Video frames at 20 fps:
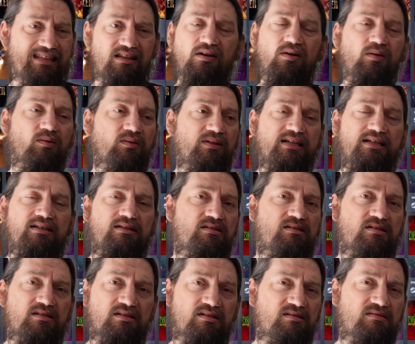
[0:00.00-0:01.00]
The whole
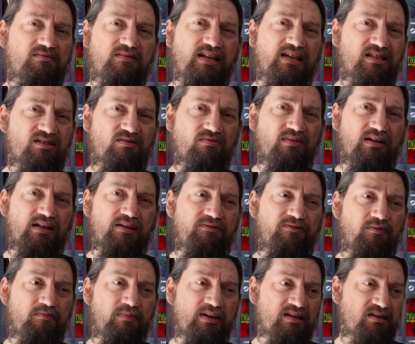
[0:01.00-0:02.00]
thing just isn't really
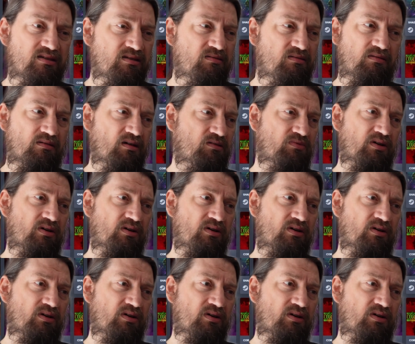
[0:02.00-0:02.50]
for me.